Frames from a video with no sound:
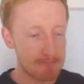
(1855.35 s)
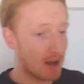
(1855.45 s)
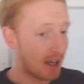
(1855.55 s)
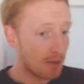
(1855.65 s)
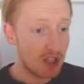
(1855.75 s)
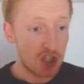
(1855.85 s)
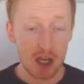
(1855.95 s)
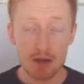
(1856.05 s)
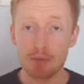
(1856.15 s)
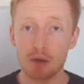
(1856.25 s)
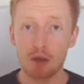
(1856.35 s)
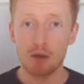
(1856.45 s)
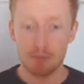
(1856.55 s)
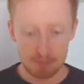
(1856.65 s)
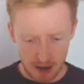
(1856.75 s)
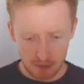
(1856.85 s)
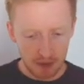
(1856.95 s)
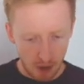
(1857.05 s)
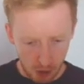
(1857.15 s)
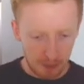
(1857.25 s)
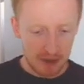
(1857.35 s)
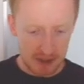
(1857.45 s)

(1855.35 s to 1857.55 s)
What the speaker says: It can be cheap. Bounding, hopping,